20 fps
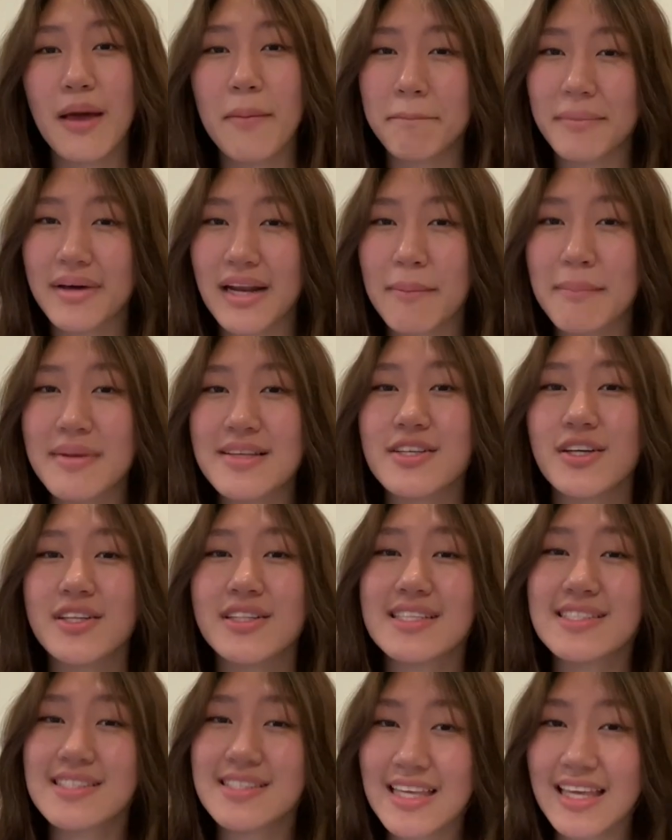but I miss all the
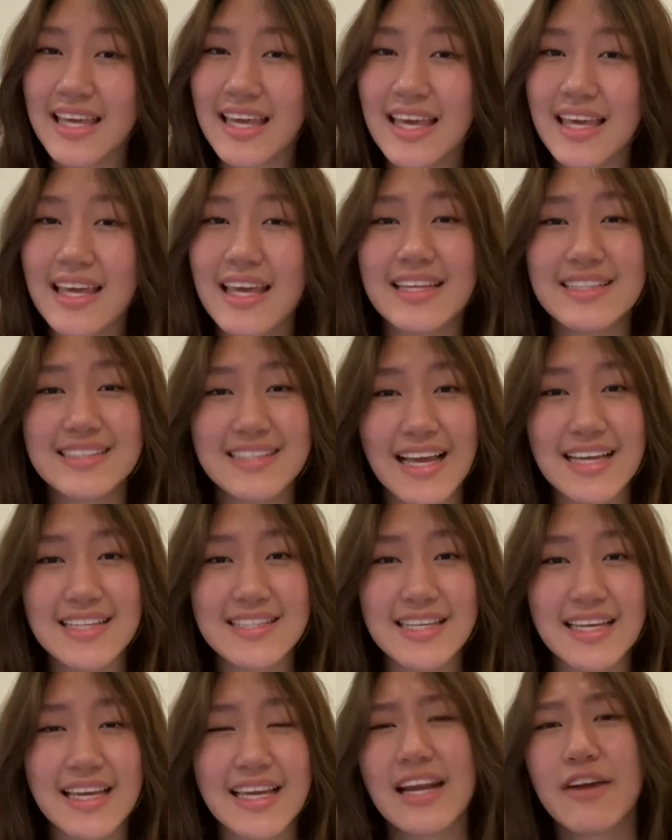singing and
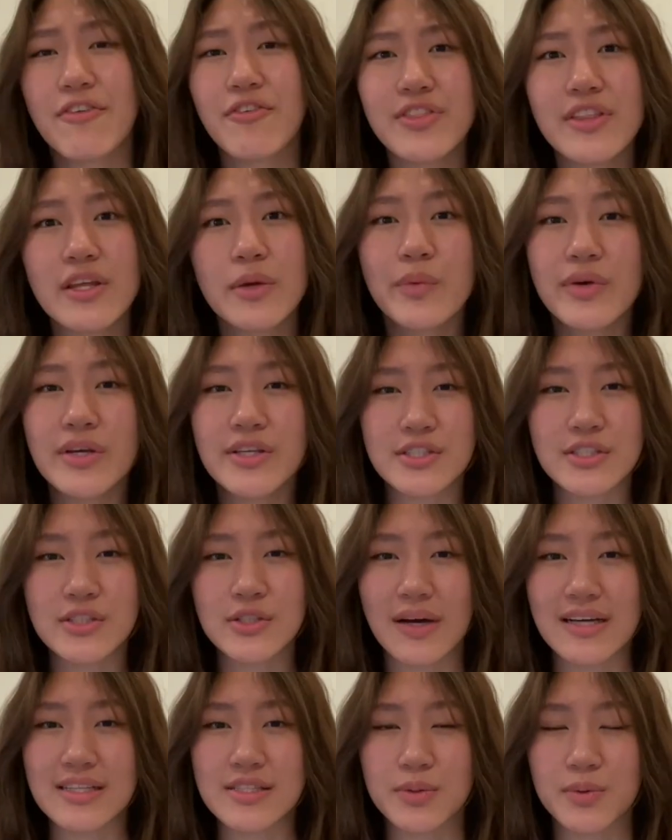dancing and everything we used to do
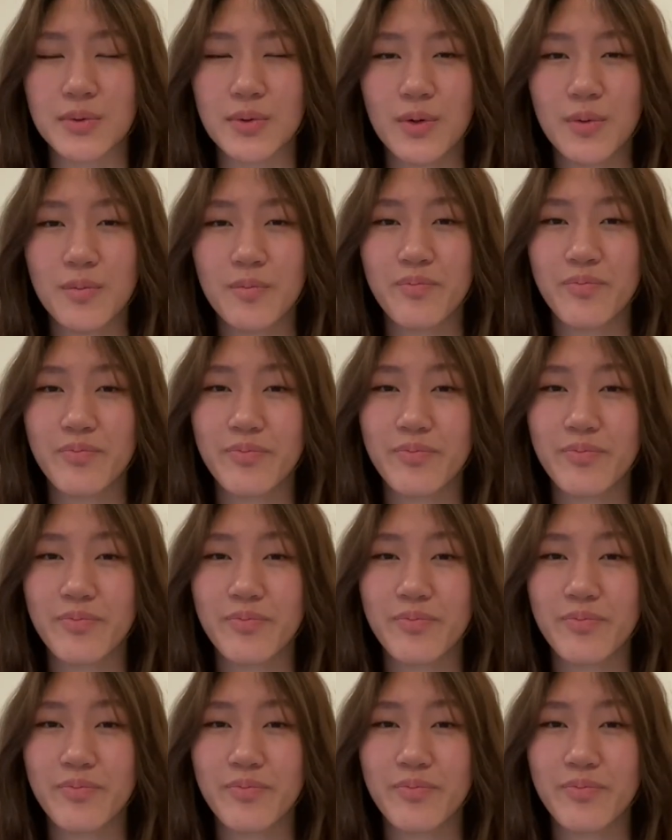at school.